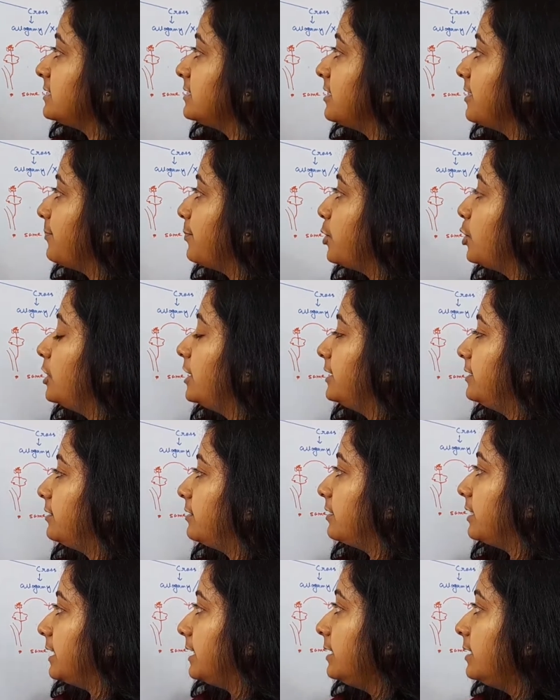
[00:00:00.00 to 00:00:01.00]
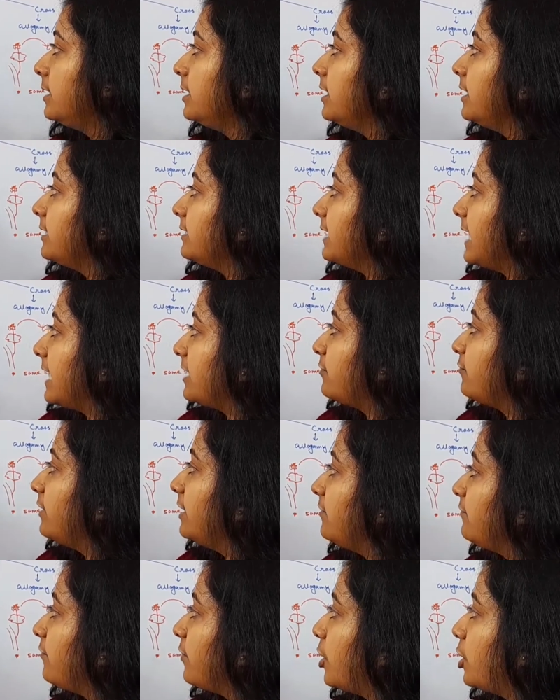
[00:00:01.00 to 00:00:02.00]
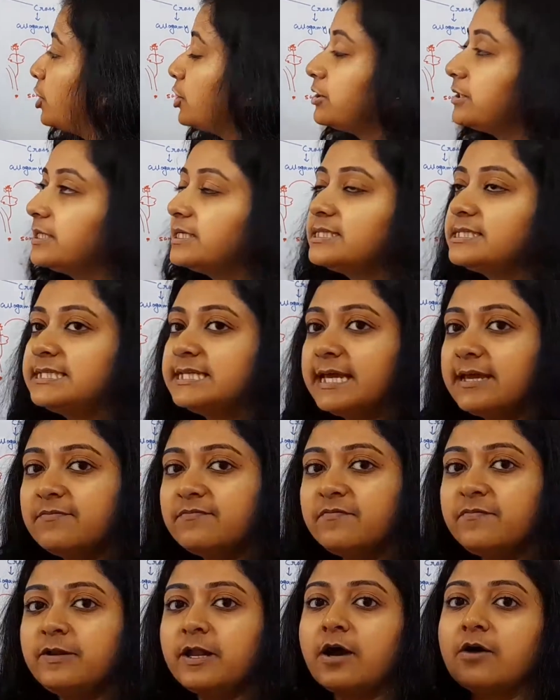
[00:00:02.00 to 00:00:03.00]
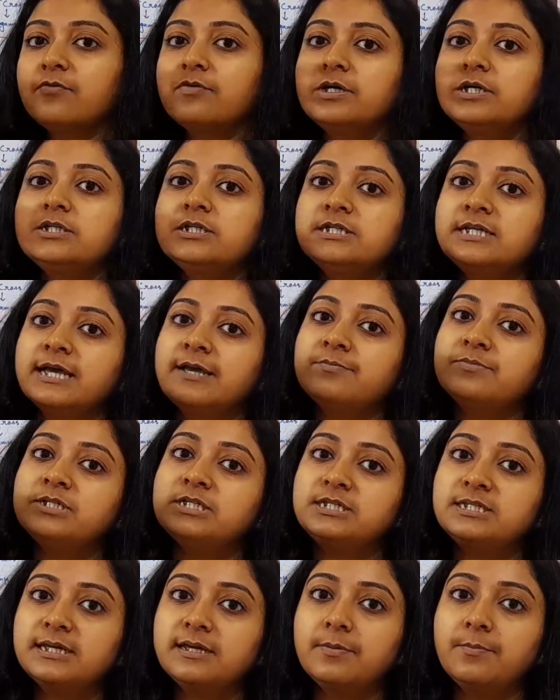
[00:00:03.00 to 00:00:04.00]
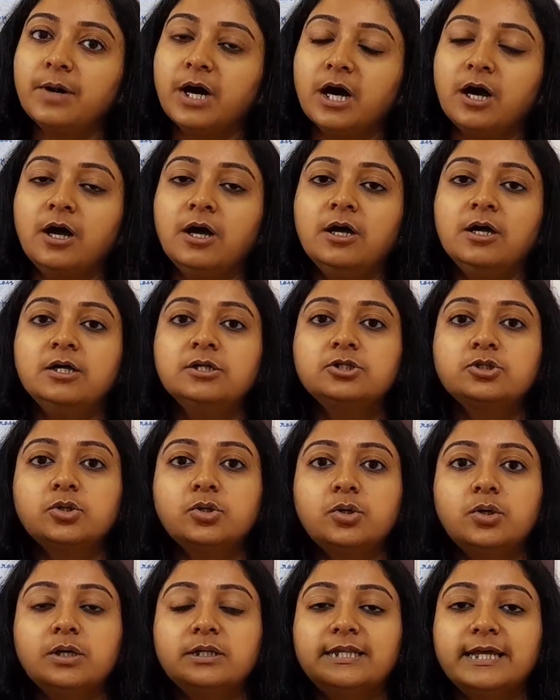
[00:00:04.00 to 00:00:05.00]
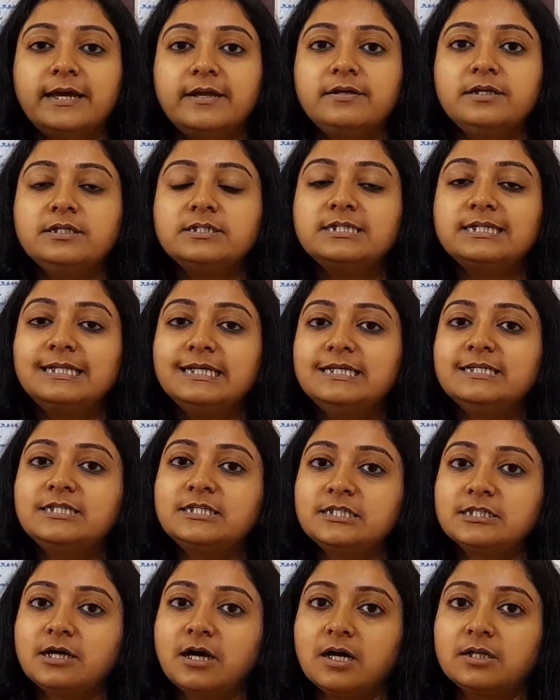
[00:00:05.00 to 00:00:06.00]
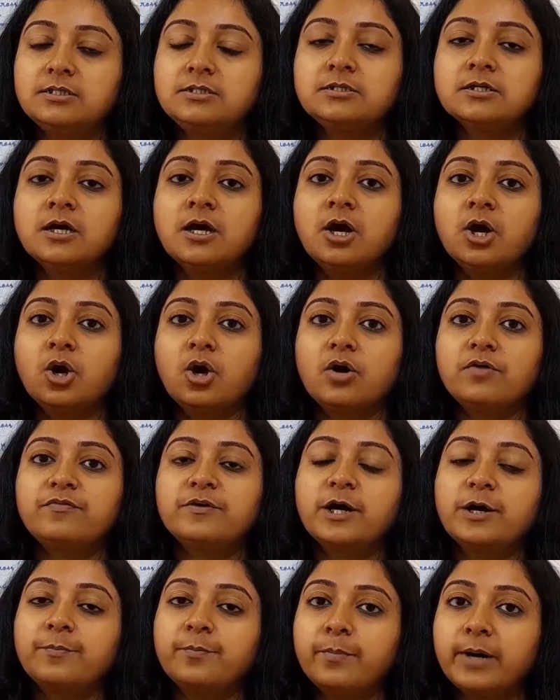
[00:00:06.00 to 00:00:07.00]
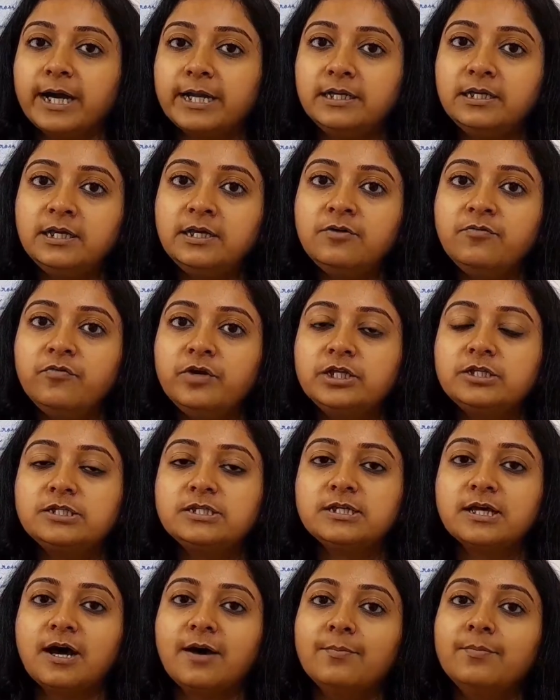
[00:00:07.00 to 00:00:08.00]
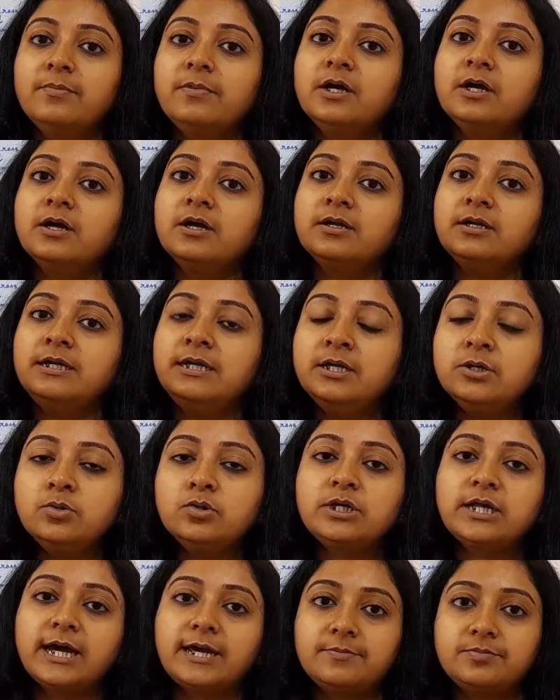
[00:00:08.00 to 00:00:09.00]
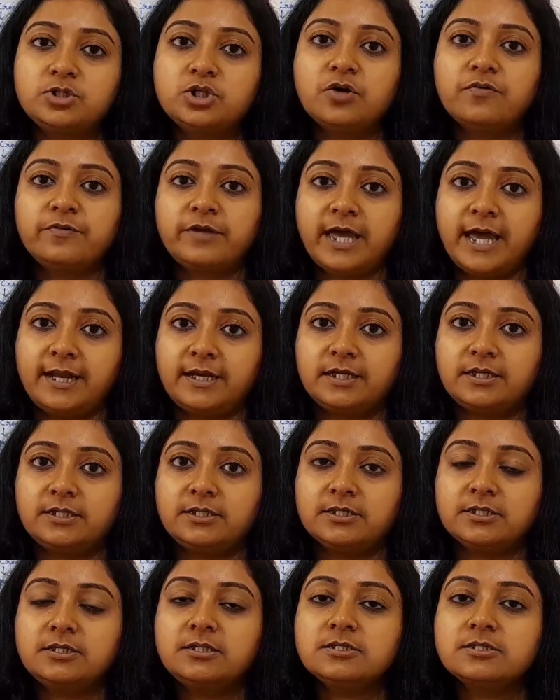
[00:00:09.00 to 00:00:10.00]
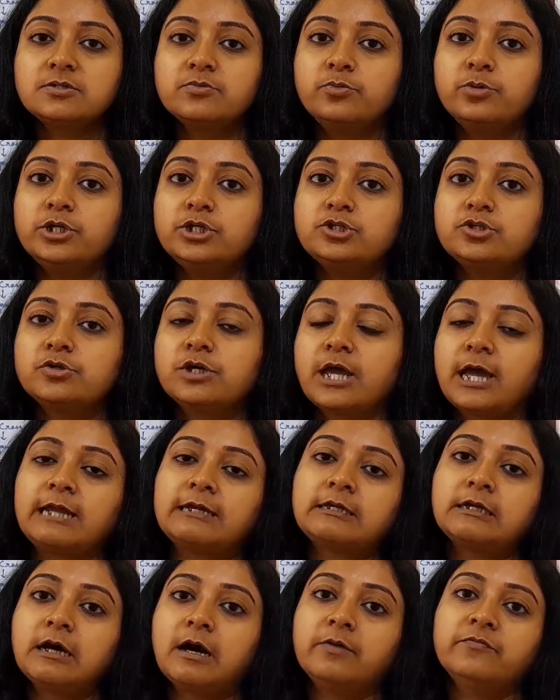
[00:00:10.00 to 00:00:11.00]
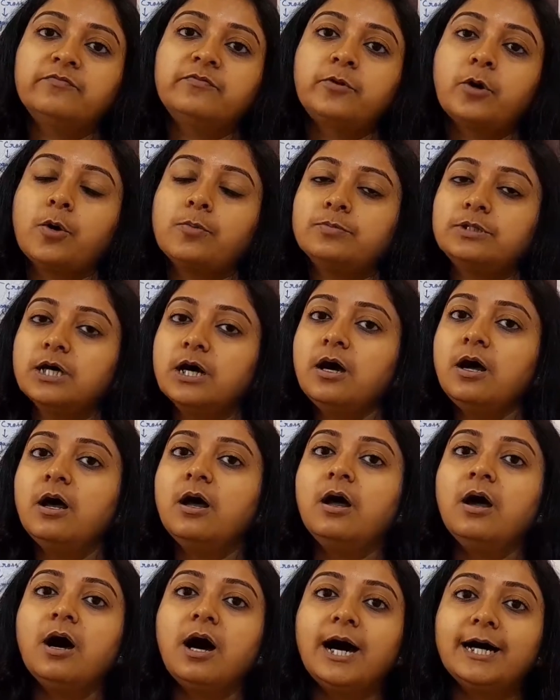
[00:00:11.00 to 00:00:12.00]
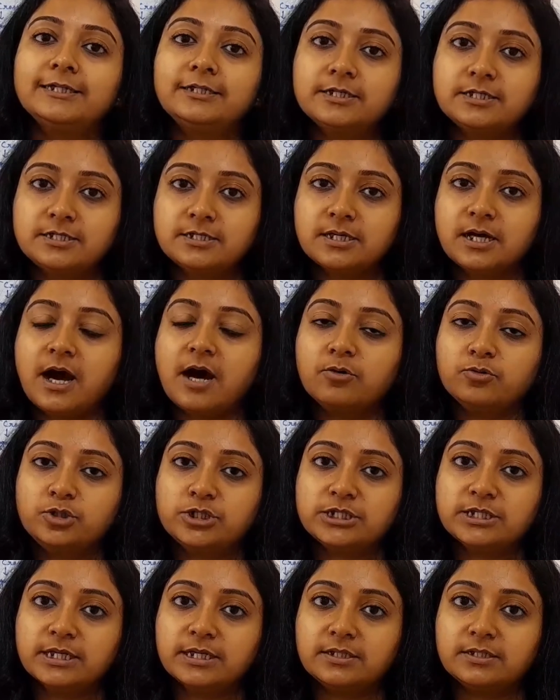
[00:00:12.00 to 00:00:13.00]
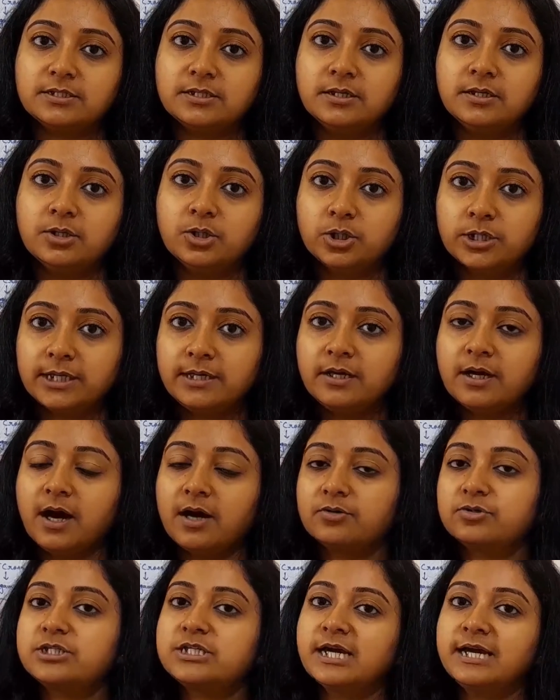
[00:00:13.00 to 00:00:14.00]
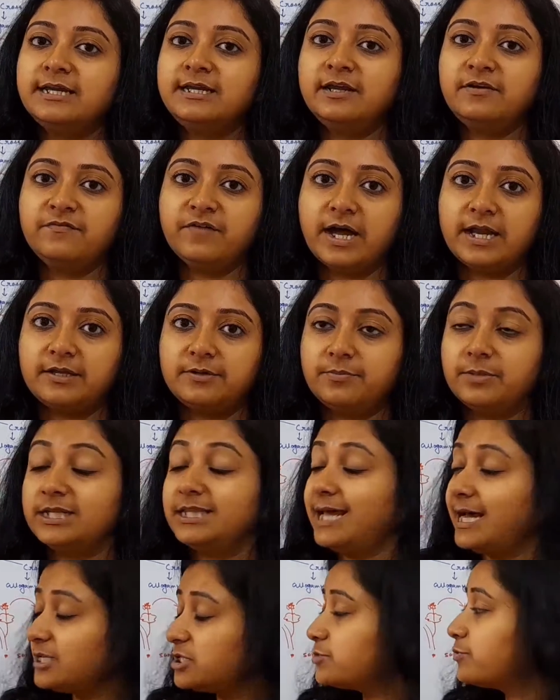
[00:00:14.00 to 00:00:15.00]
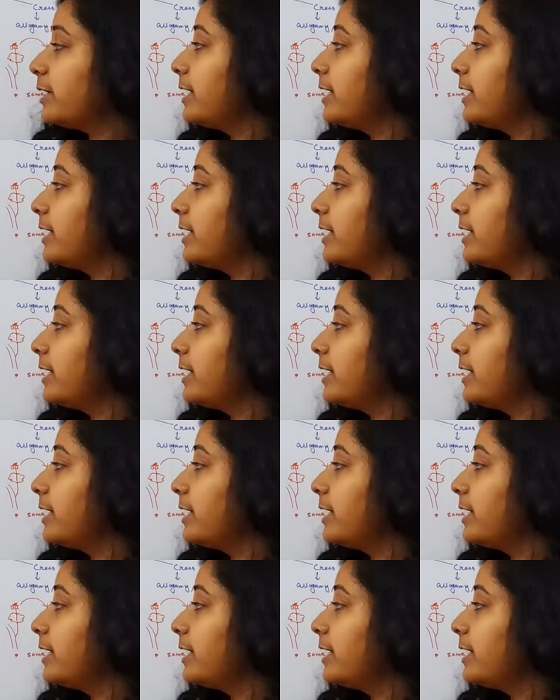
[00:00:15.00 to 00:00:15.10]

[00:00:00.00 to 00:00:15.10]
in the pollen grain, that will fall on the same flower, same stigma. So there is least chance of combining with some new types of characters which can come from the other outside, okay, outside environment. That's